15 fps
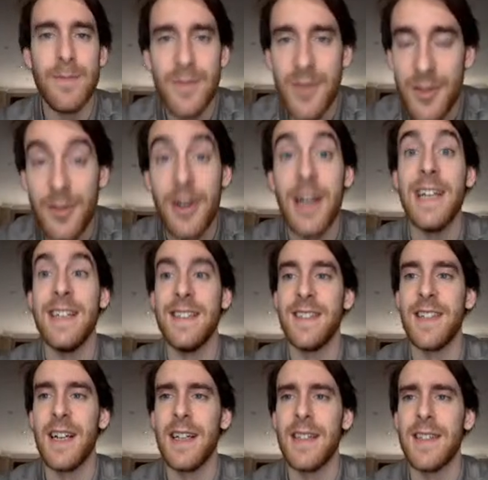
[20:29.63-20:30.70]
phrase,
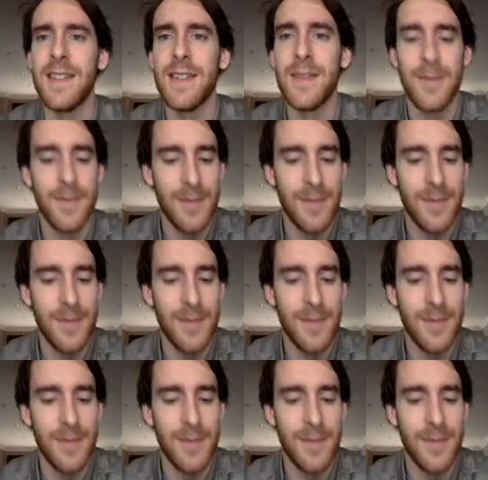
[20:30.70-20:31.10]
guys.